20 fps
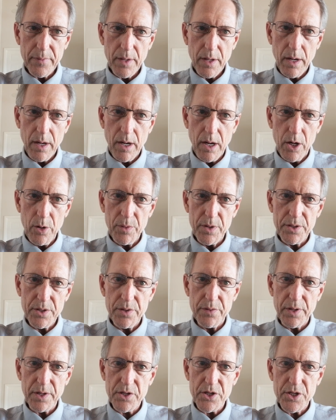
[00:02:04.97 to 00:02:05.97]
owing
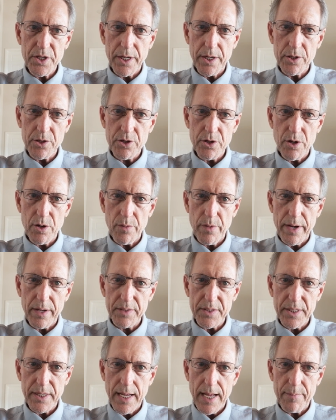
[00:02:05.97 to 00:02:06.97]
to the extended
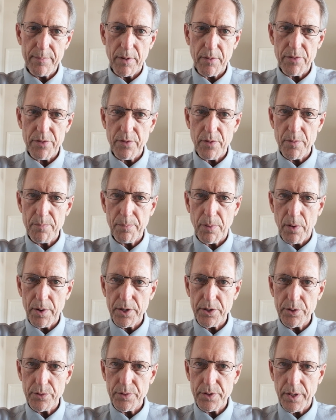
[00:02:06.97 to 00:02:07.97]
turnaround time of
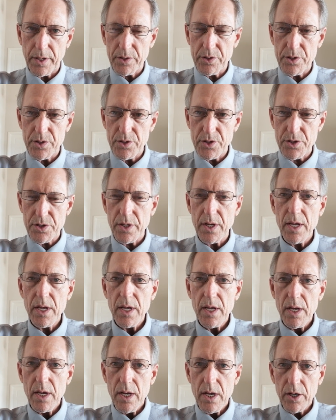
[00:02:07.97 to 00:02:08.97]
third-party due diligence,
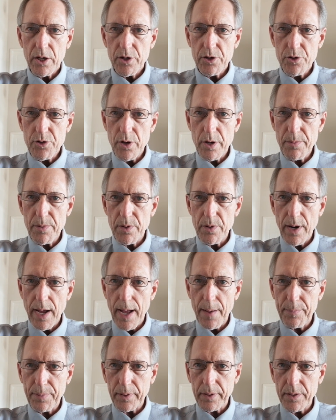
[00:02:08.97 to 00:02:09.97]
contributor
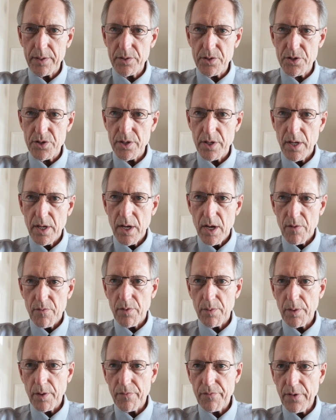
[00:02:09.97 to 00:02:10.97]
applicants
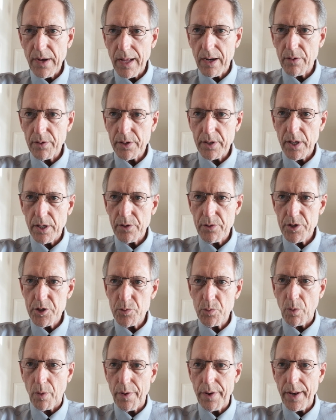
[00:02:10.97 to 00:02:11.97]
from the following
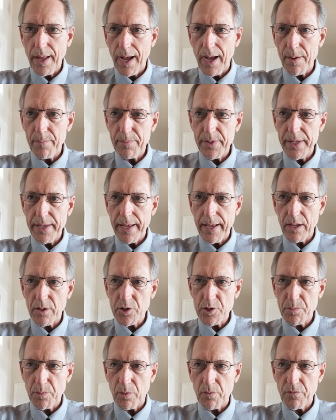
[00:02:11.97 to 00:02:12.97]
countries will not be
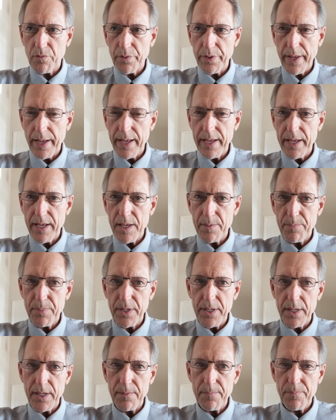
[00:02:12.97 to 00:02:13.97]
eligible for the
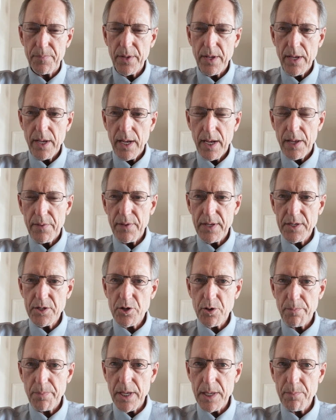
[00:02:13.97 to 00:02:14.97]
AAP, and
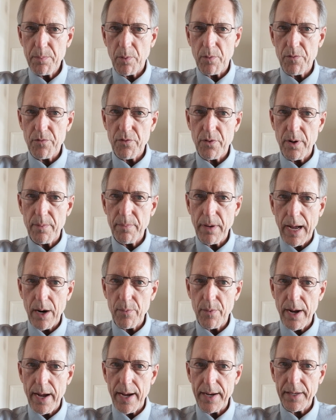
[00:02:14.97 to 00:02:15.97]
these are people from
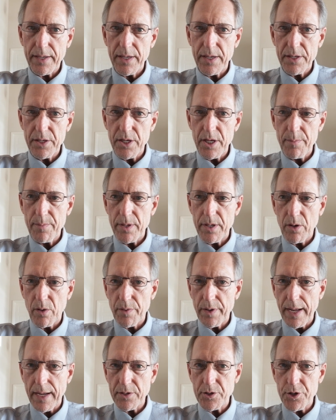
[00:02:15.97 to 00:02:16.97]
Iraq, Yemen,
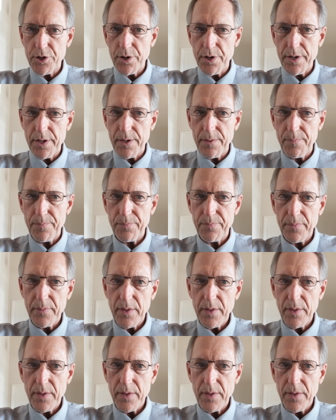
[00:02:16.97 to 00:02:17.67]
or Nigeria.